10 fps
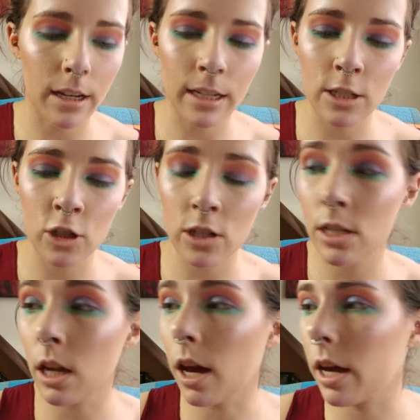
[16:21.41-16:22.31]
It's
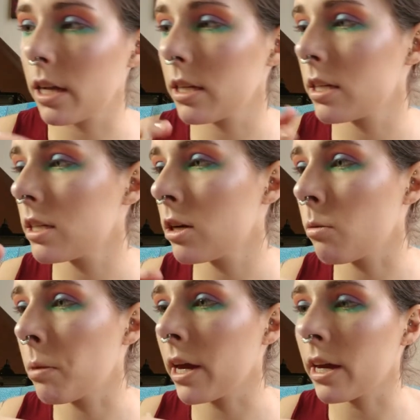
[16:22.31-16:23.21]
just not
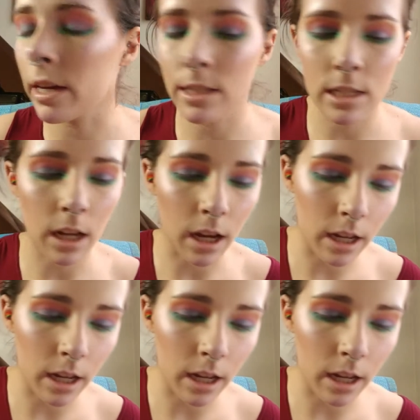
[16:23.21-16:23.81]
opaque. It's